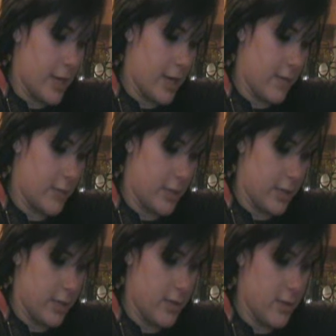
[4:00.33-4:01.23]
and I was
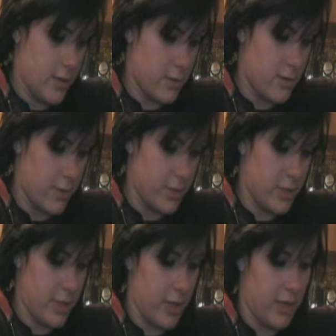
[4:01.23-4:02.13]
like, to almost
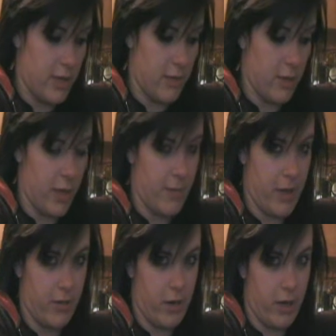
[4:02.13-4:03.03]
to the end, they were like by
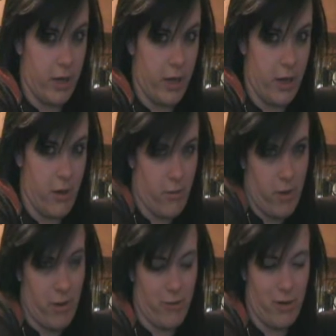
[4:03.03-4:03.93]
the Grand Canyon or
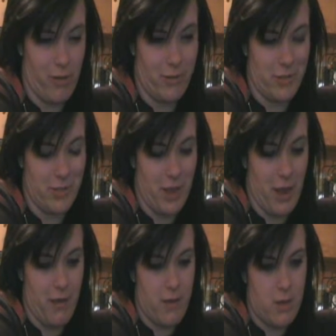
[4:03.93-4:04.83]
whatever, and I was just
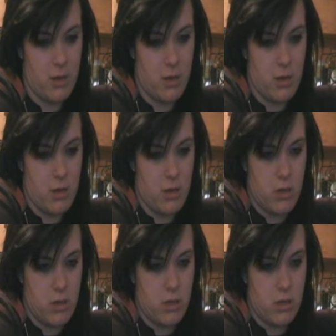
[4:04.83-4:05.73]
like,
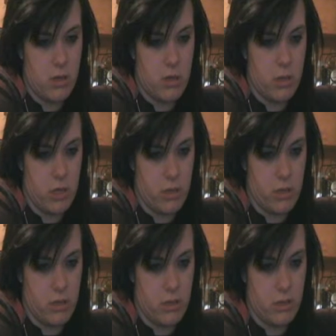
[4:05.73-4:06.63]

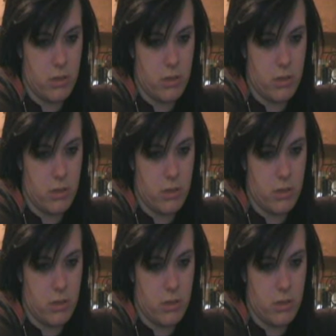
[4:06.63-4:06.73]
shit.